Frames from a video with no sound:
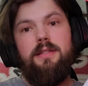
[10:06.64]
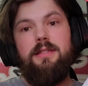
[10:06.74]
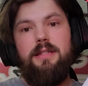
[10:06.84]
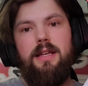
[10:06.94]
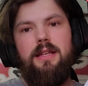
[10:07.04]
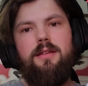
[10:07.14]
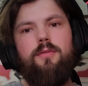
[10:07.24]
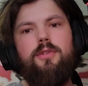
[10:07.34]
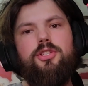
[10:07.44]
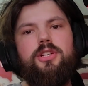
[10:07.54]
Steady,
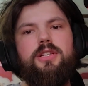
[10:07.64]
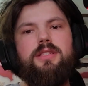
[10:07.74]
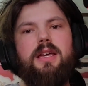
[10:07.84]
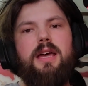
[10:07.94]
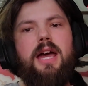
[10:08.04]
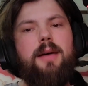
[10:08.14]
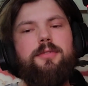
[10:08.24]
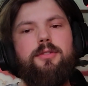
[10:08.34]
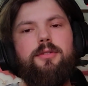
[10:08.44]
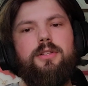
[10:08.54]
which is
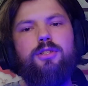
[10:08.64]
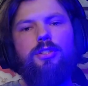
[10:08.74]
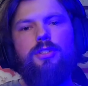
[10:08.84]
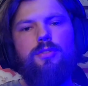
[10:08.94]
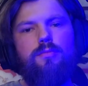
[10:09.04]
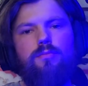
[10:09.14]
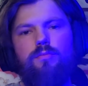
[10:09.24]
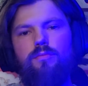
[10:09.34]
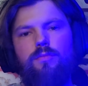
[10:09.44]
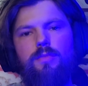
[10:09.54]
absolutely just
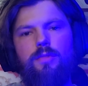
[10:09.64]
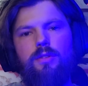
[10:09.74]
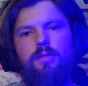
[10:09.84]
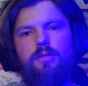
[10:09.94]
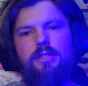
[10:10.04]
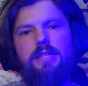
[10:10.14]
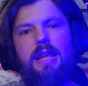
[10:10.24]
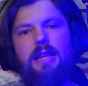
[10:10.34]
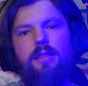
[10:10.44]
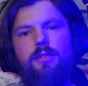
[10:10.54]

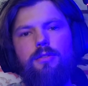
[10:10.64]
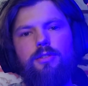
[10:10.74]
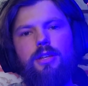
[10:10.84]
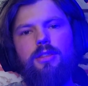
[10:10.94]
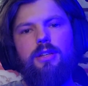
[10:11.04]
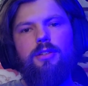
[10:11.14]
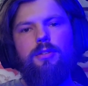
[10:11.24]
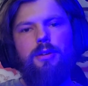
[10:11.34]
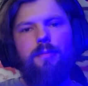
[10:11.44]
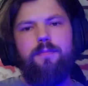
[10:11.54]
steady. There's nothing
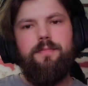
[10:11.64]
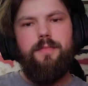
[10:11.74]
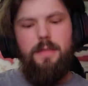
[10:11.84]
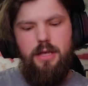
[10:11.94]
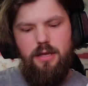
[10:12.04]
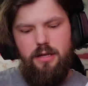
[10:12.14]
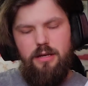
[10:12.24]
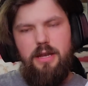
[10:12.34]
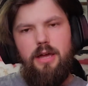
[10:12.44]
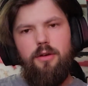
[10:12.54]
to it.
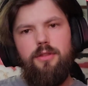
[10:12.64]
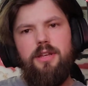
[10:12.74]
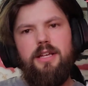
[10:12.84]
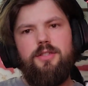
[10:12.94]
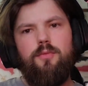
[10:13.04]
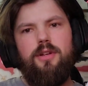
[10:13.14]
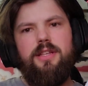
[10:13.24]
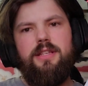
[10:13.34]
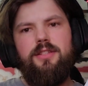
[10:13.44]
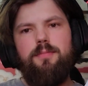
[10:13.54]
Now, the next one
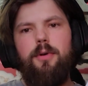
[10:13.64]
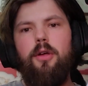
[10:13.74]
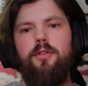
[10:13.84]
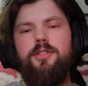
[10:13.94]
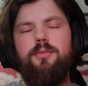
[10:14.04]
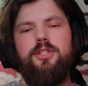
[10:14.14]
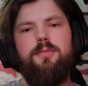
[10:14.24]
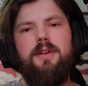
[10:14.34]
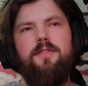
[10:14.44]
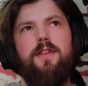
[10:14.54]
is Pulse, which
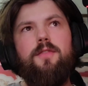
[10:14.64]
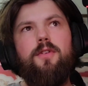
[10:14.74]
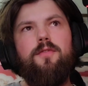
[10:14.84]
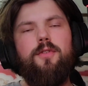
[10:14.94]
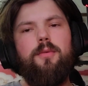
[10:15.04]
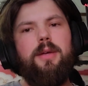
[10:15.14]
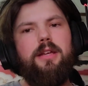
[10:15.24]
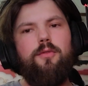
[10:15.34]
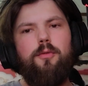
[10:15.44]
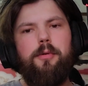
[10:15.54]
is my favorite for,
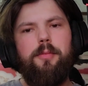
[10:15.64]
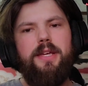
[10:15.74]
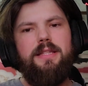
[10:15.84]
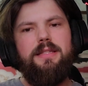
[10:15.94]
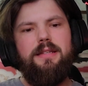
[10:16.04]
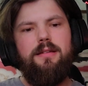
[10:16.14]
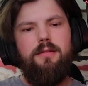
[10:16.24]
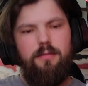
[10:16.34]
like, normal blades.